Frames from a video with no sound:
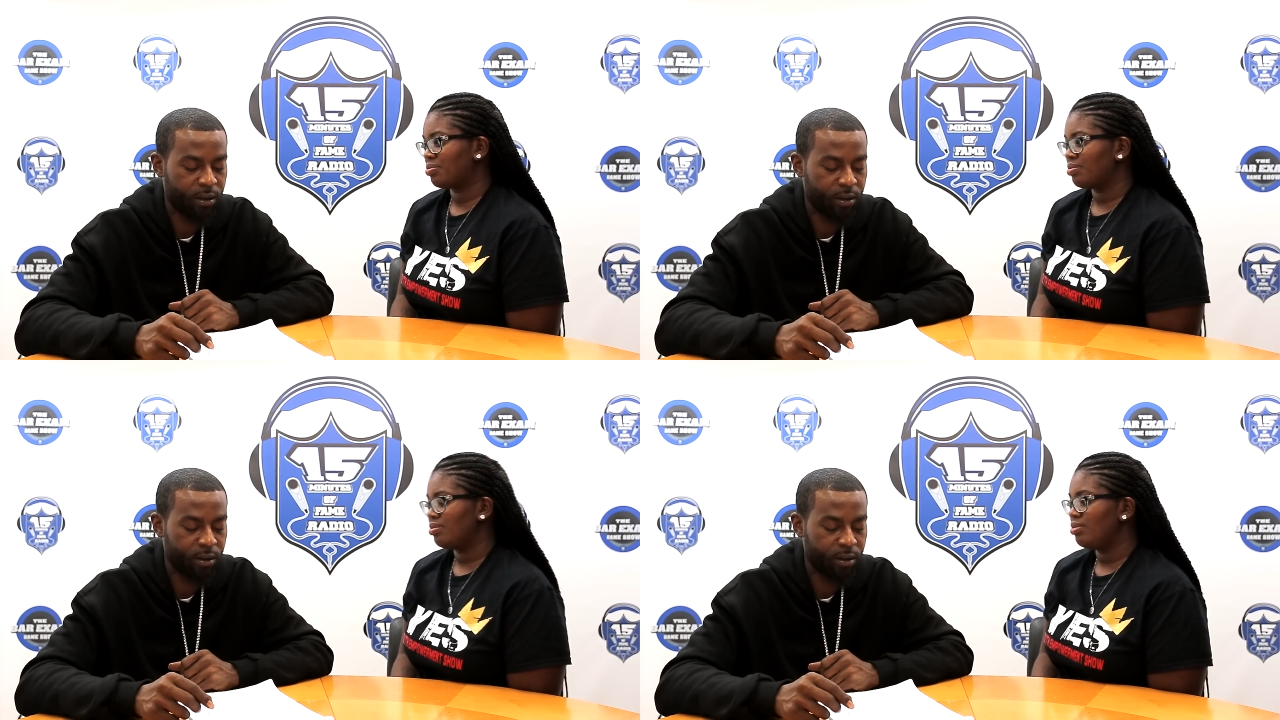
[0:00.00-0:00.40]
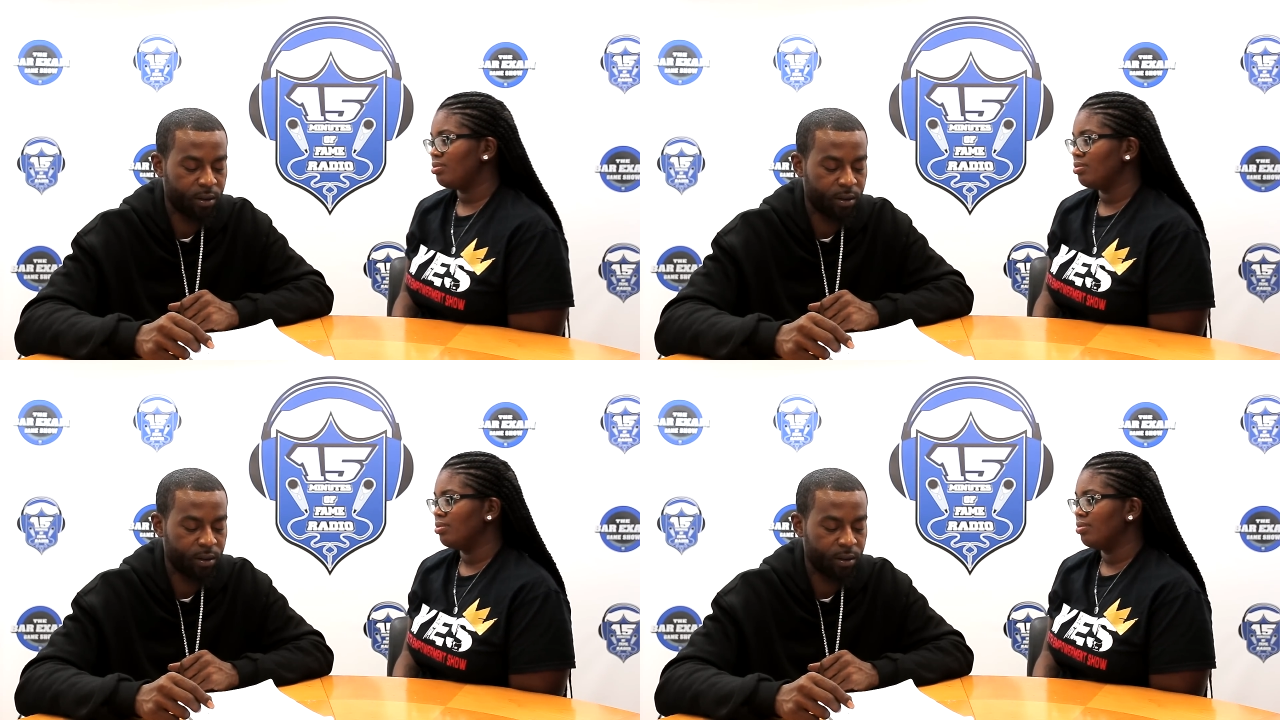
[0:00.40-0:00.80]

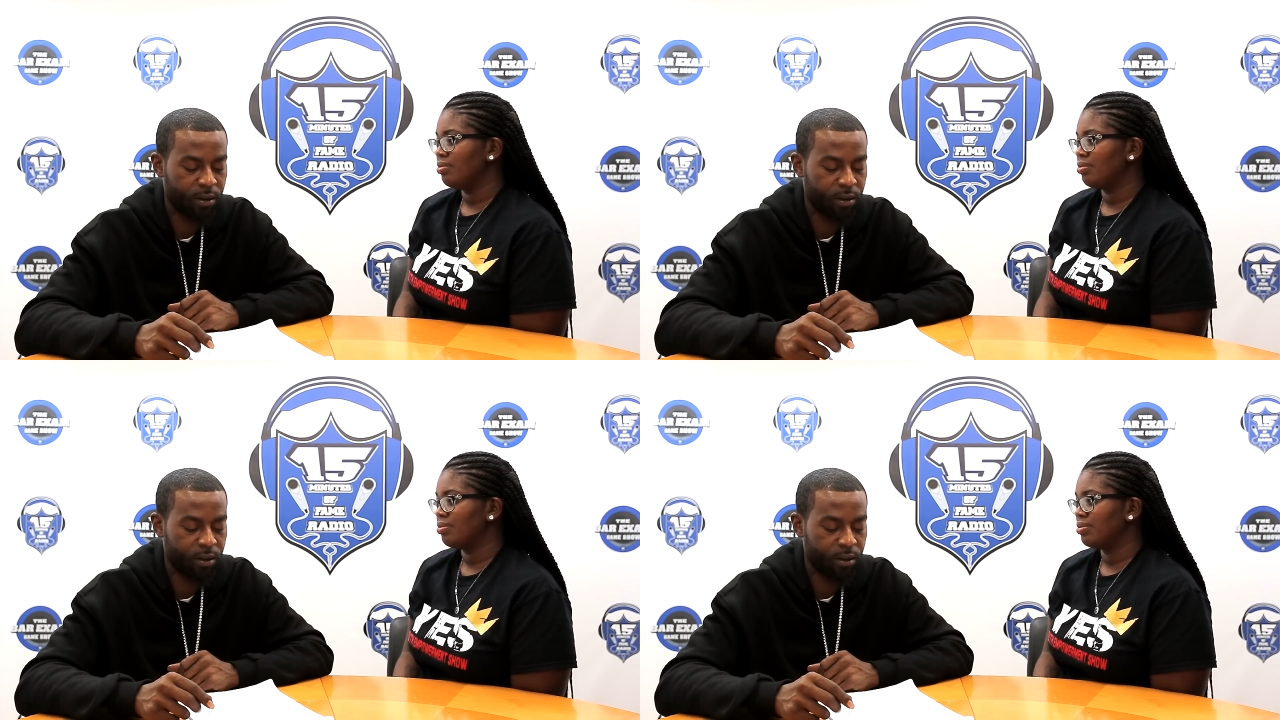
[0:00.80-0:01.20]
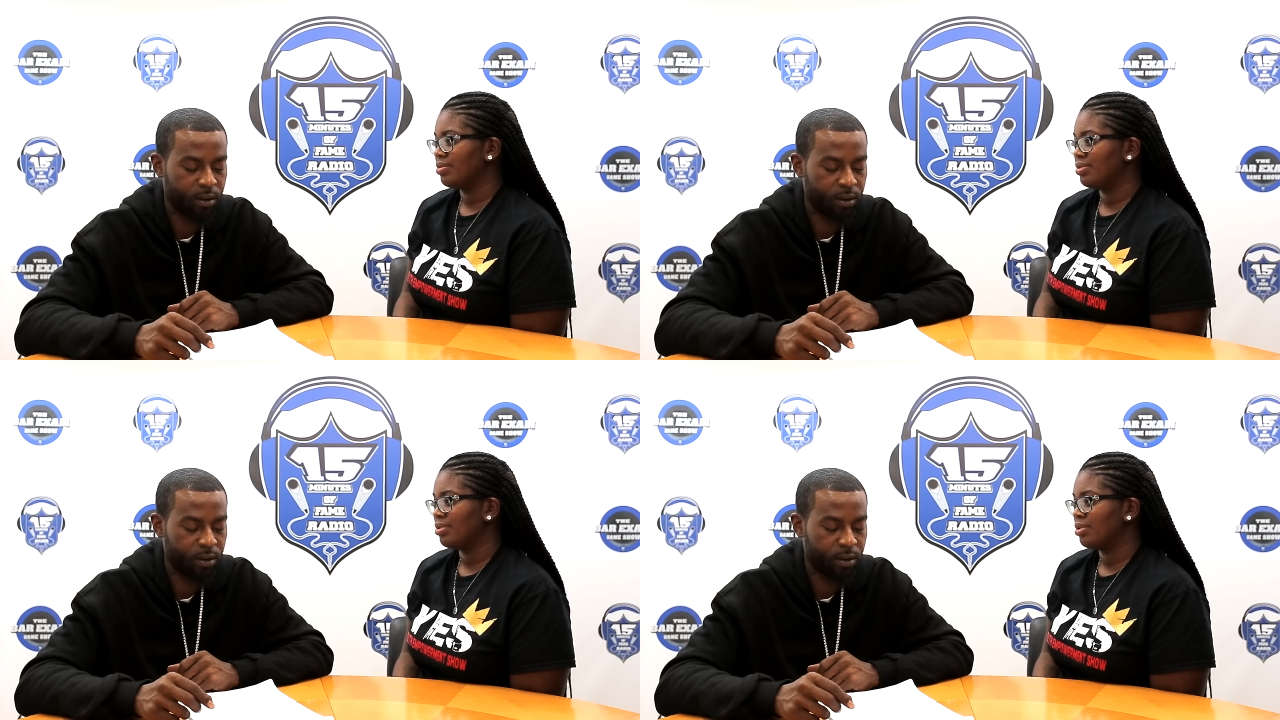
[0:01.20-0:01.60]

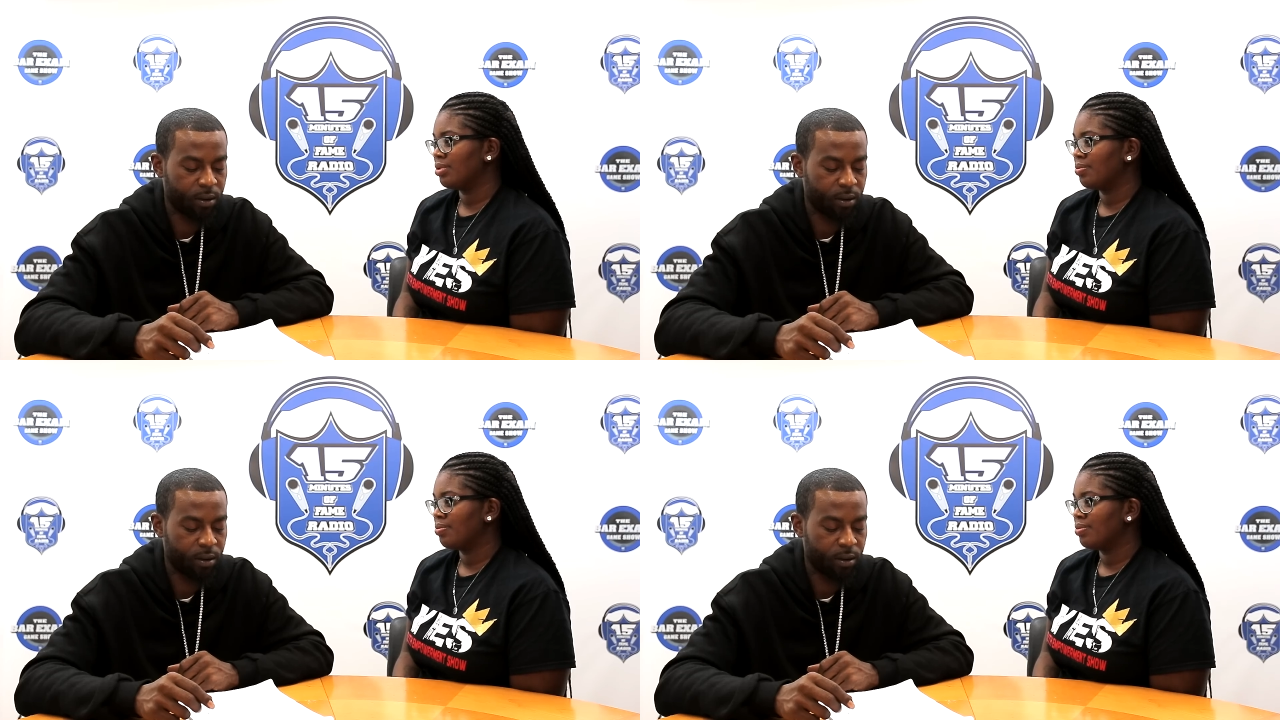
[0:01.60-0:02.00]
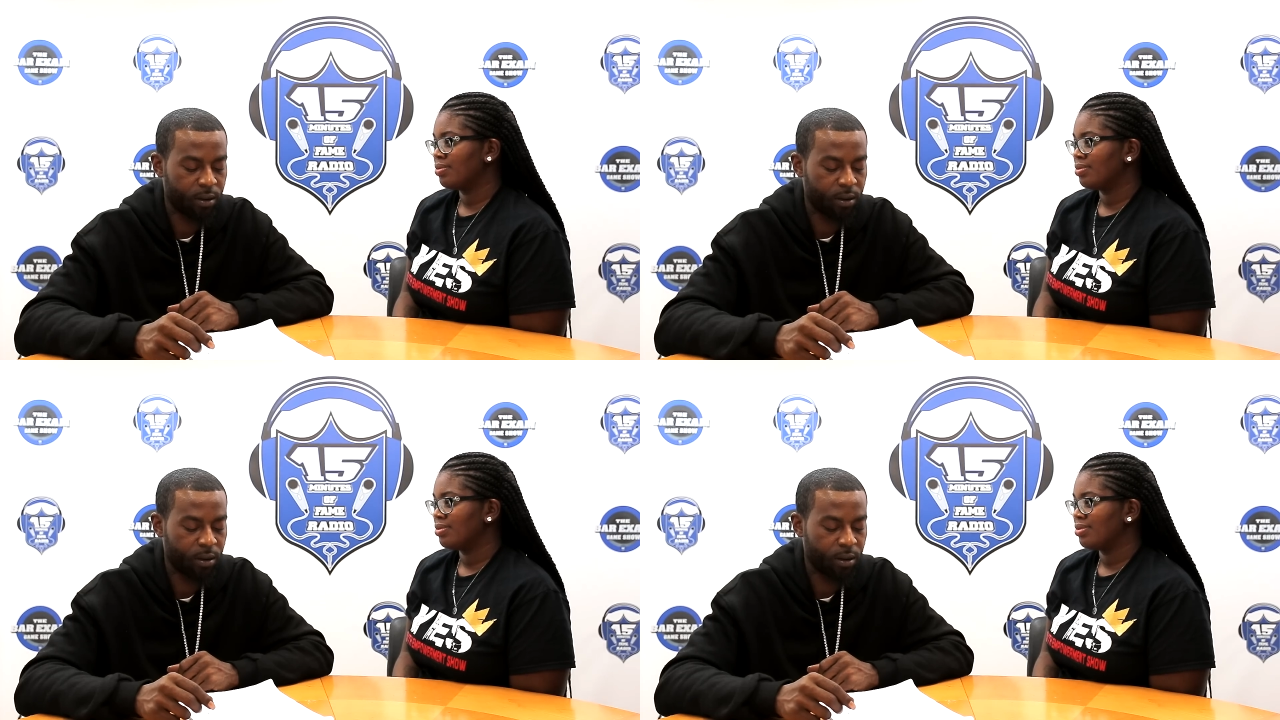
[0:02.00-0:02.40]

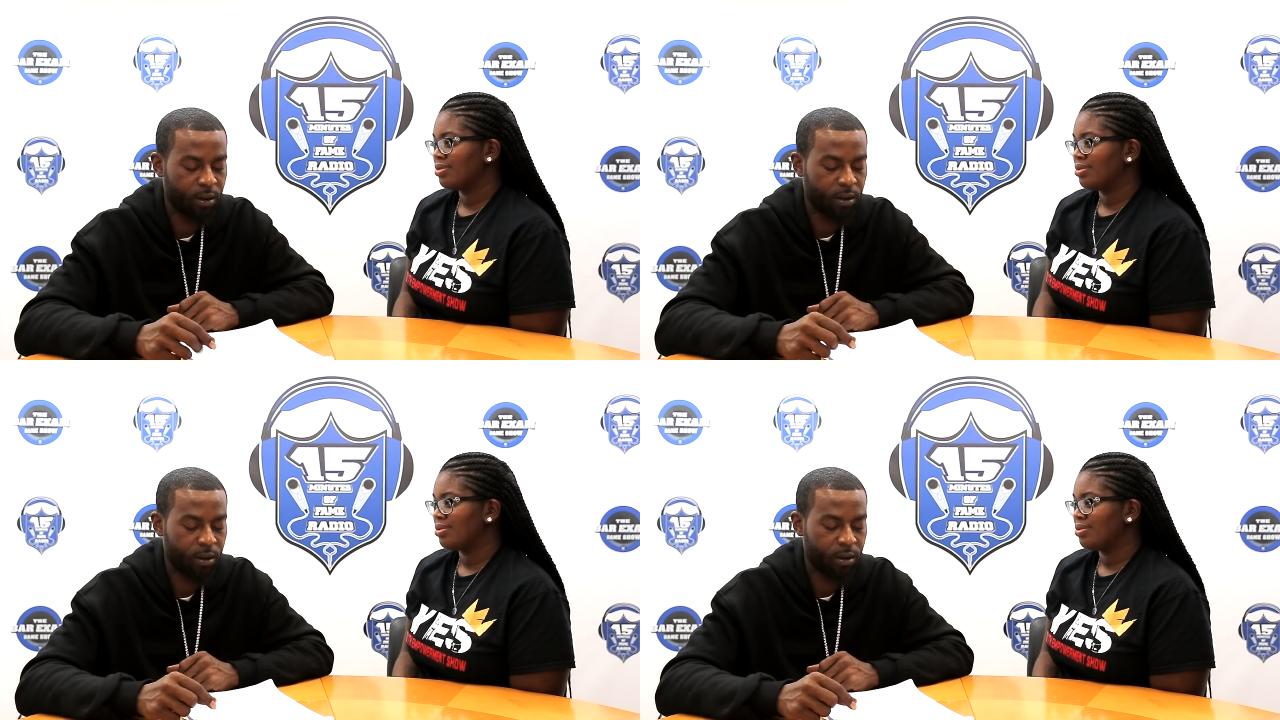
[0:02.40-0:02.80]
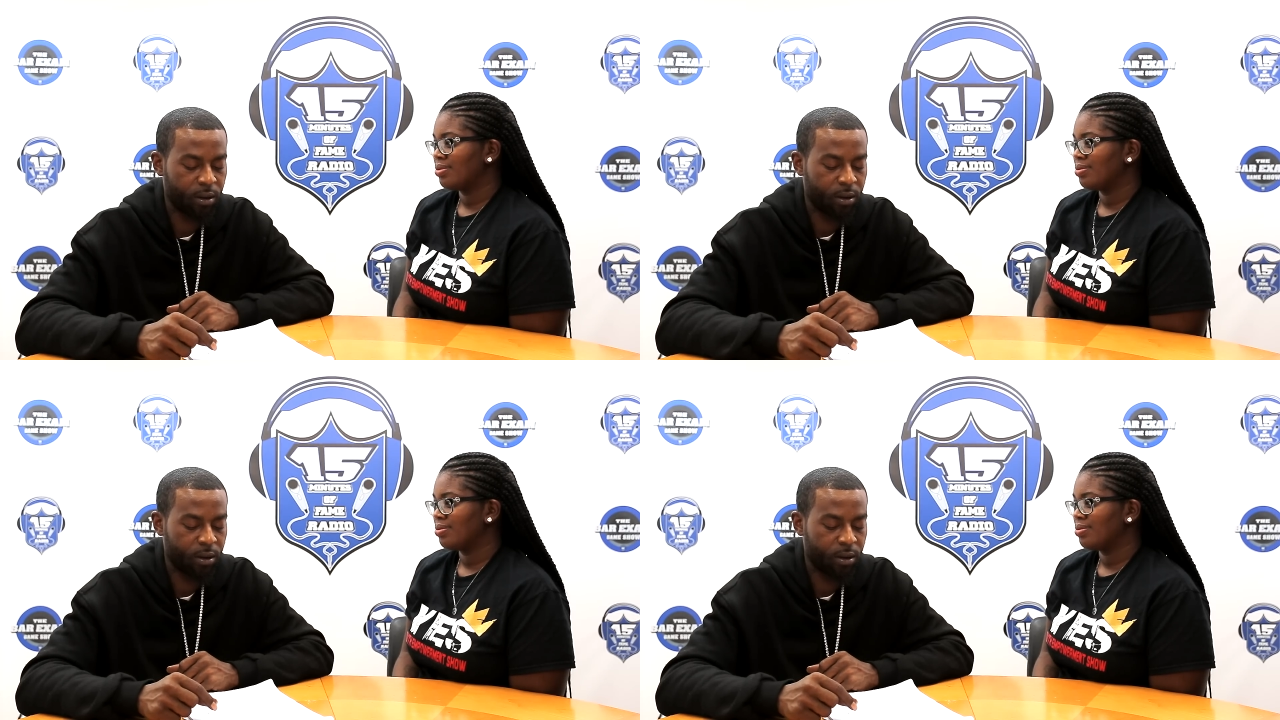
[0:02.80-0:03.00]
(no one is talking)